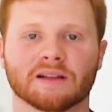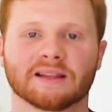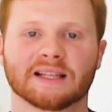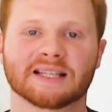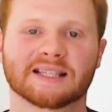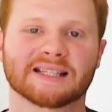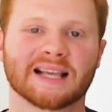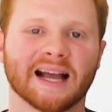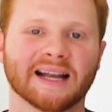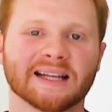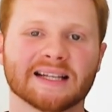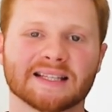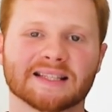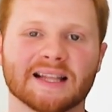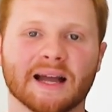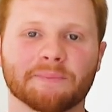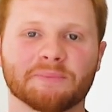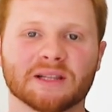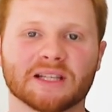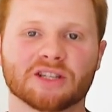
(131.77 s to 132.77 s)
The second
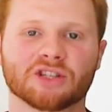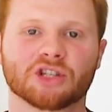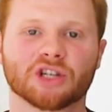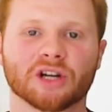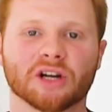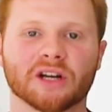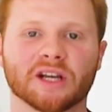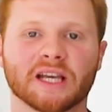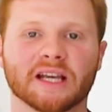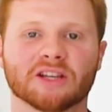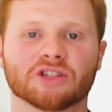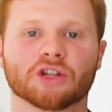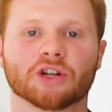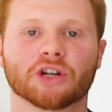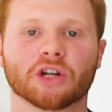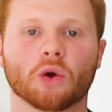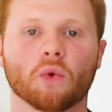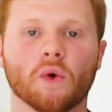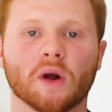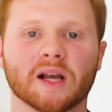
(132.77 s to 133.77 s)
step of this journey is you're
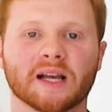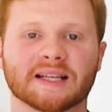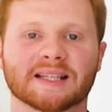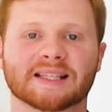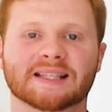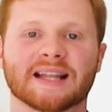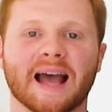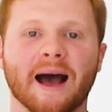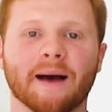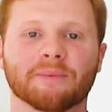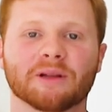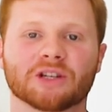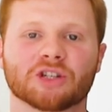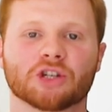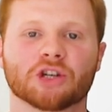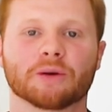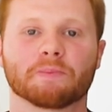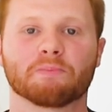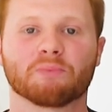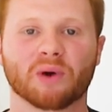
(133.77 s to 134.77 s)
going to want to
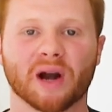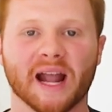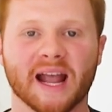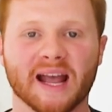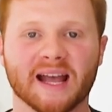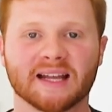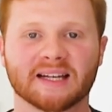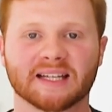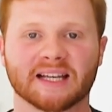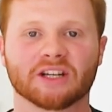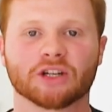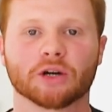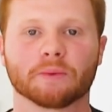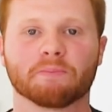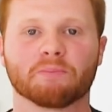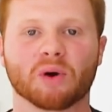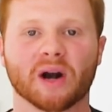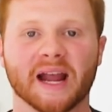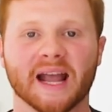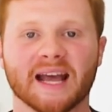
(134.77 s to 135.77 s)
establish your brand and
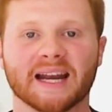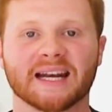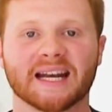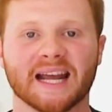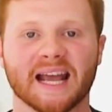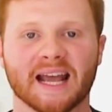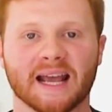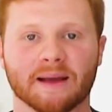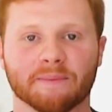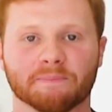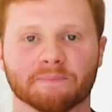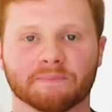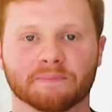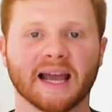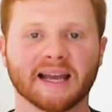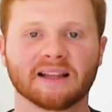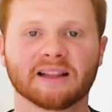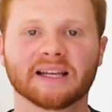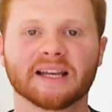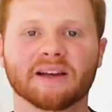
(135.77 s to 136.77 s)
your brand name.
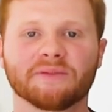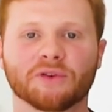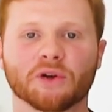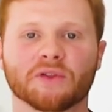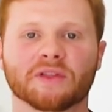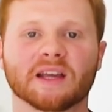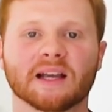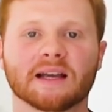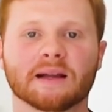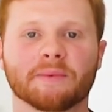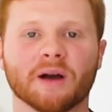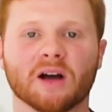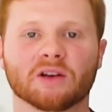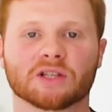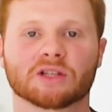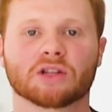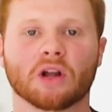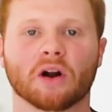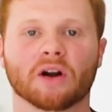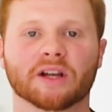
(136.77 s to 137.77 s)
Likely if you're thinking about
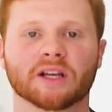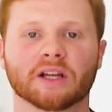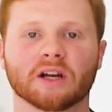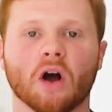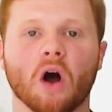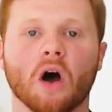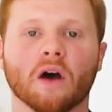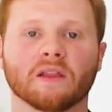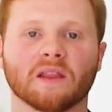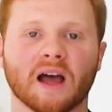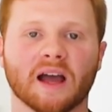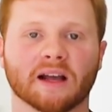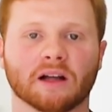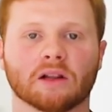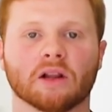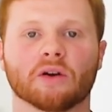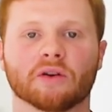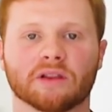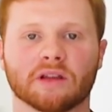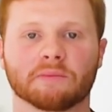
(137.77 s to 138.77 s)
starting an online
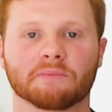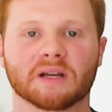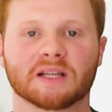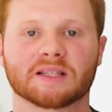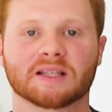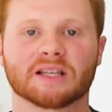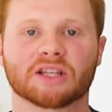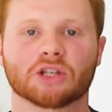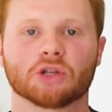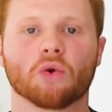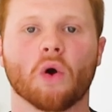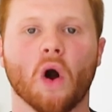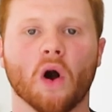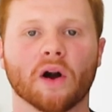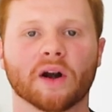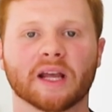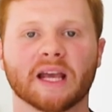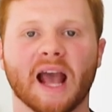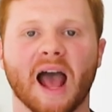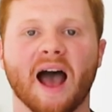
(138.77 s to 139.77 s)
clothing business, you
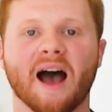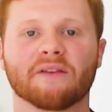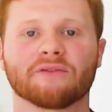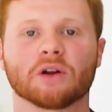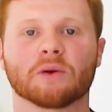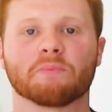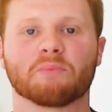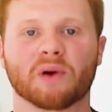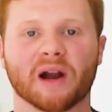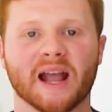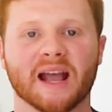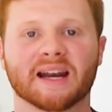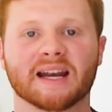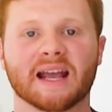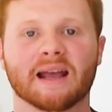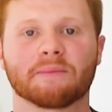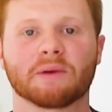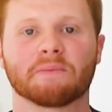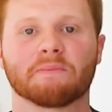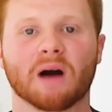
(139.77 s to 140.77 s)
already have your brand
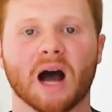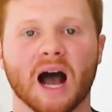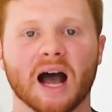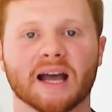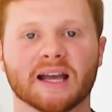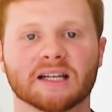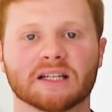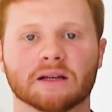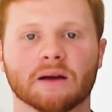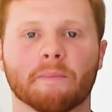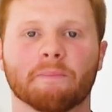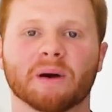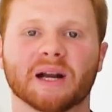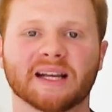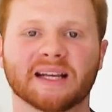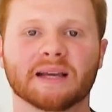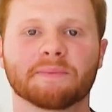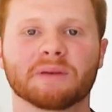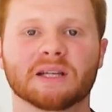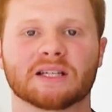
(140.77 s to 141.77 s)
name in mind, but
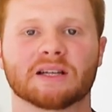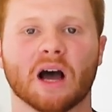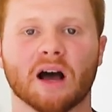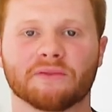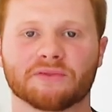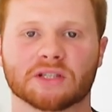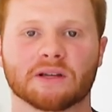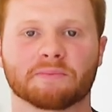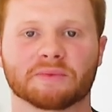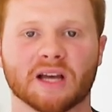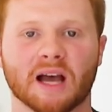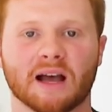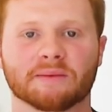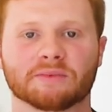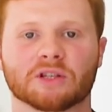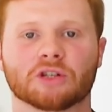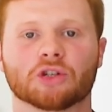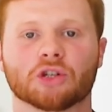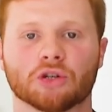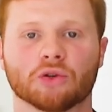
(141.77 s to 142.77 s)
it can be tough
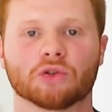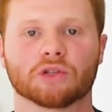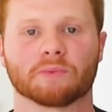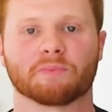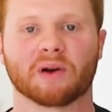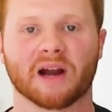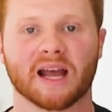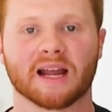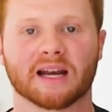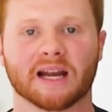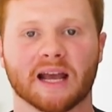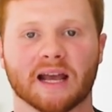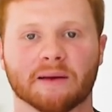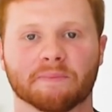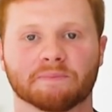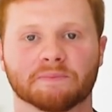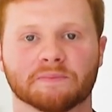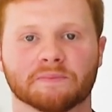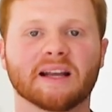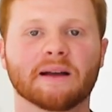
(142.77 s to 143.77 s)
sometimes to choose a brand name.
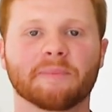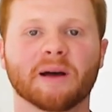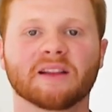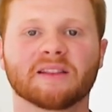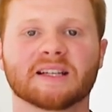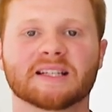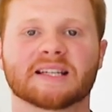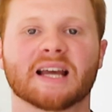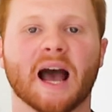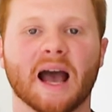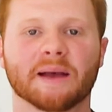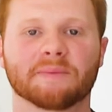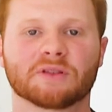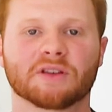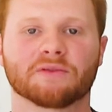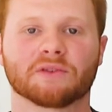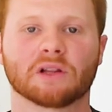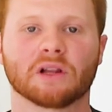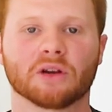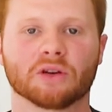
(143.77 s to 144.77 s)
Think about the types
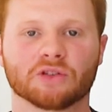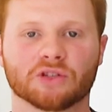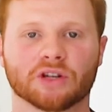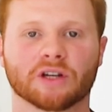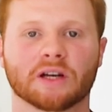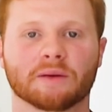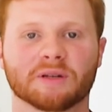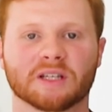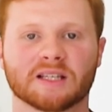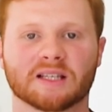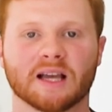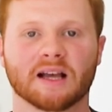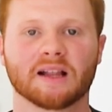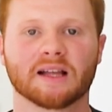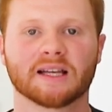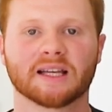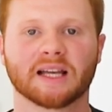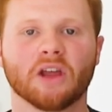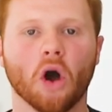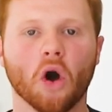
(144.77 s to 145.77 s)
of clothes you're going to be
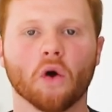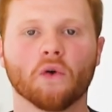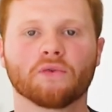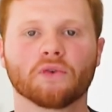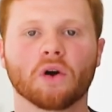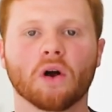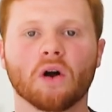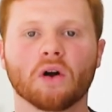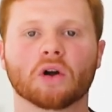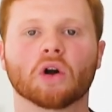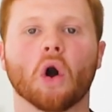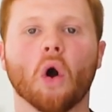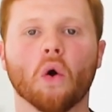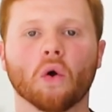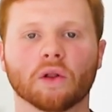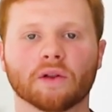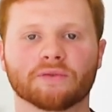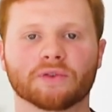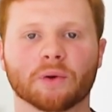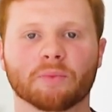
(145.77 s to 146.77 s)
selling and the overall
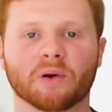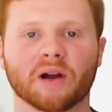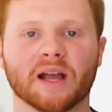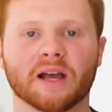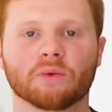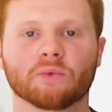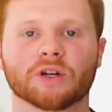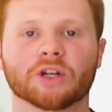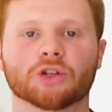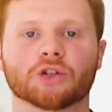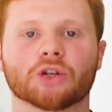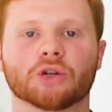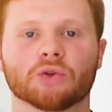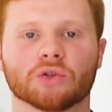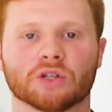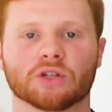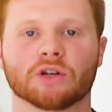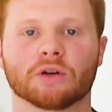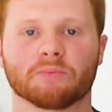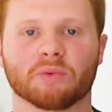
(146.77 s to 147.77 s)
goal of your brand when you're
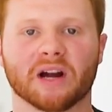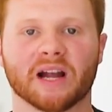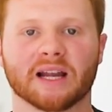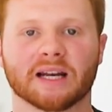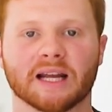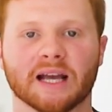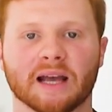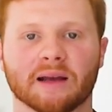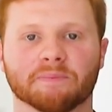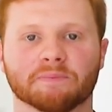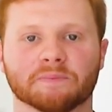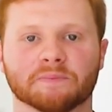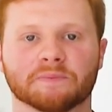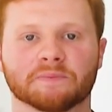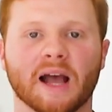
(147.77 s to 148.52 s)
choosing your brand name.